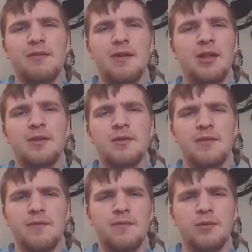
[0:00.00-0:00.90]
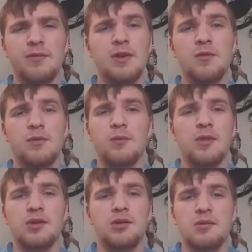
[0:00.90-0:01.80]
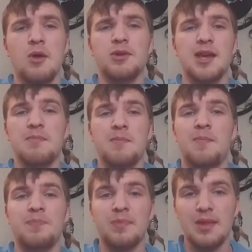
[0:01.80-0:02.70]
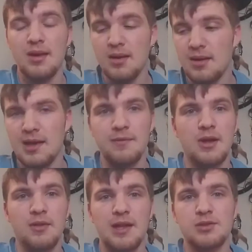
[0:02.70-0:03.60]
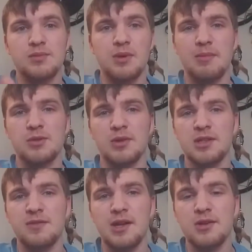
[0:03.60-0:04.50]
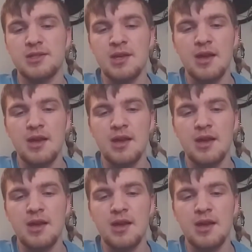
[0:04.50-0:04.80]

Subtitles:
Finally a review with no dip, even though that's pretty much what this video is.